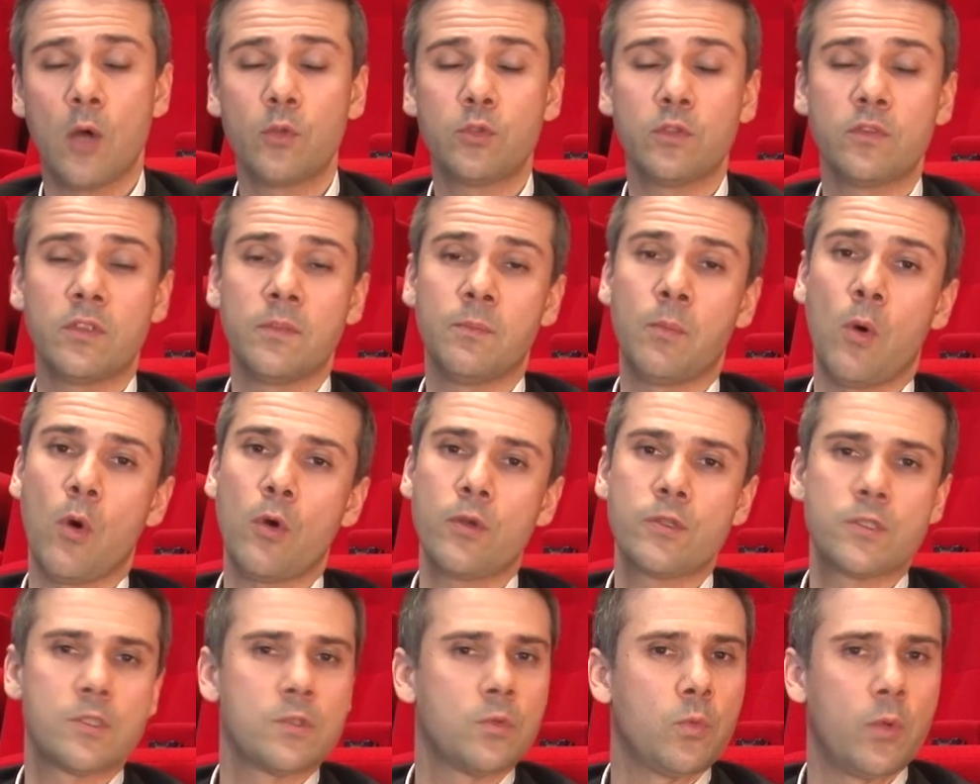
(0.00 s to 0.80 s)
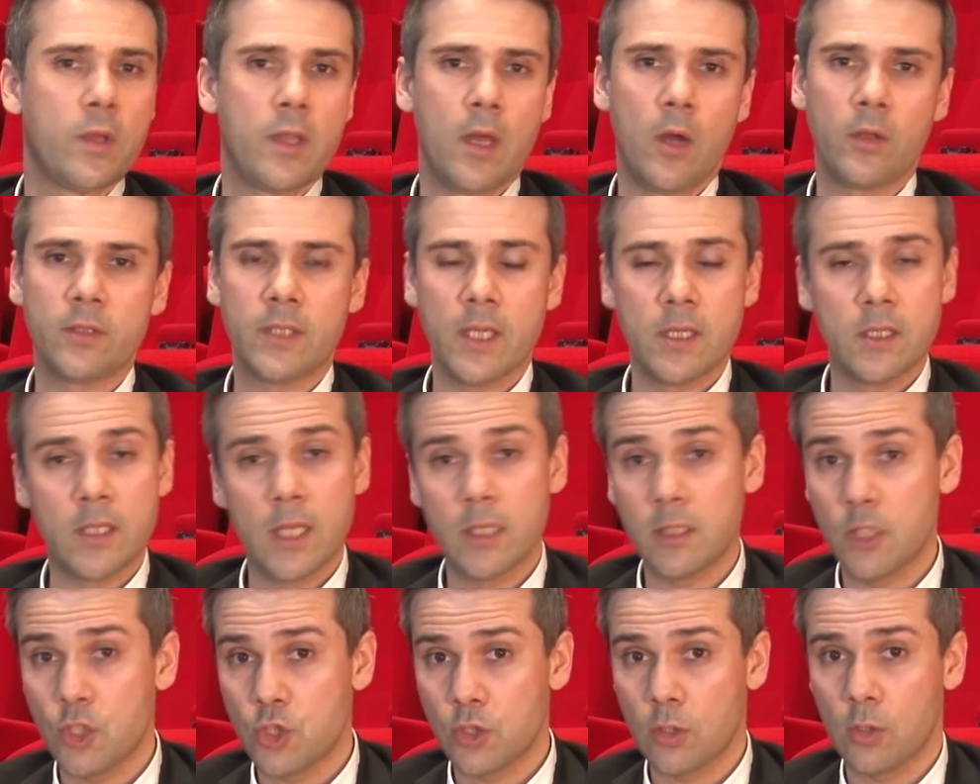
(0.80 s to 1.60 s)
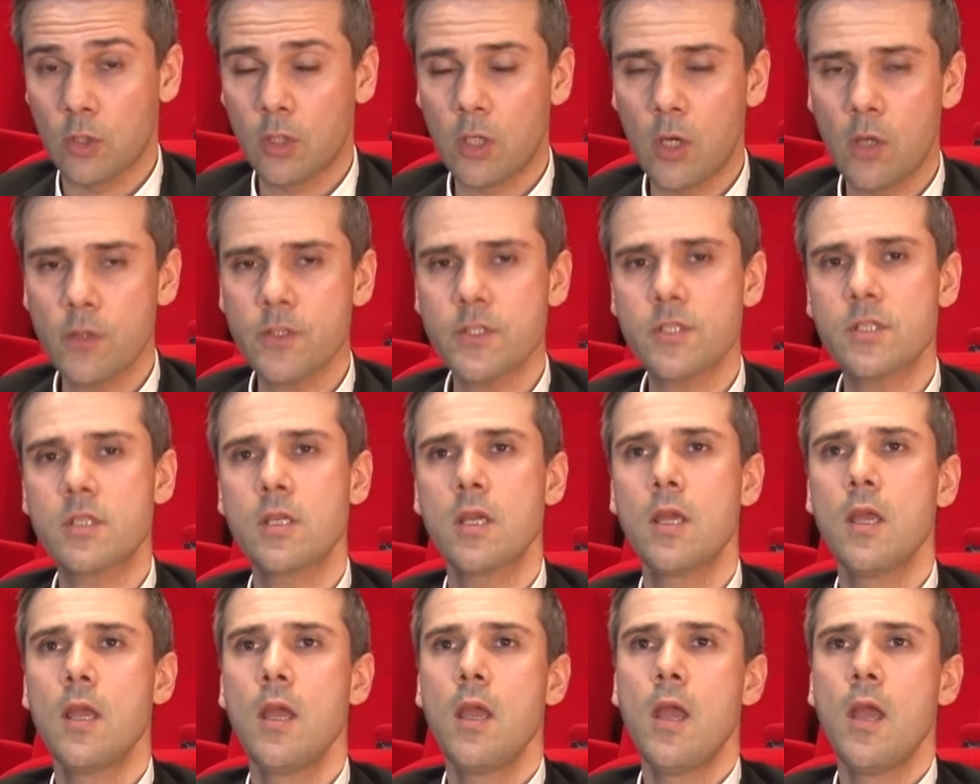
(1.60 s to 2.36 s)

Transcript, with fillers: out of the box without any additional costs,